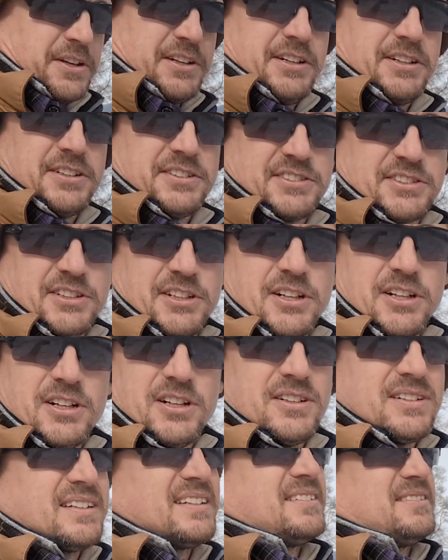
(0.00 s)
of years
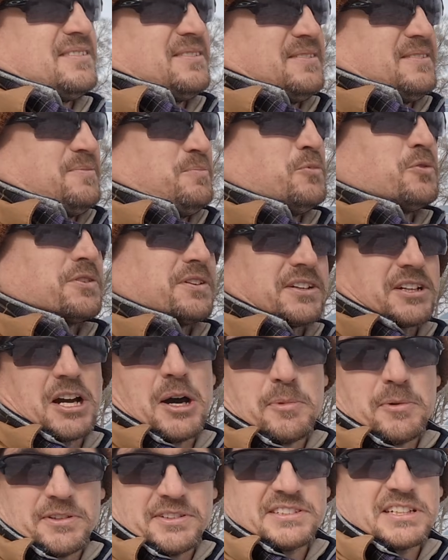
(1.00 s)
ago, more than a
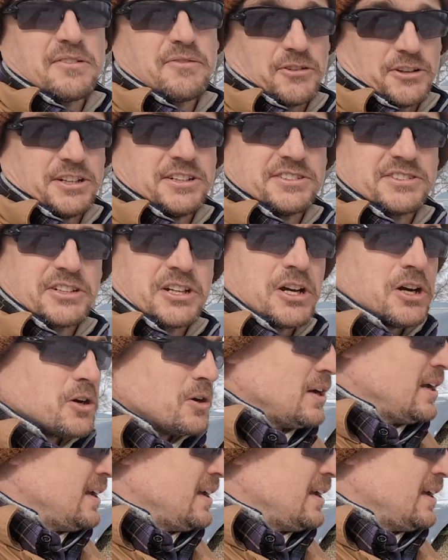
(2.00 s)
couple, several years ago,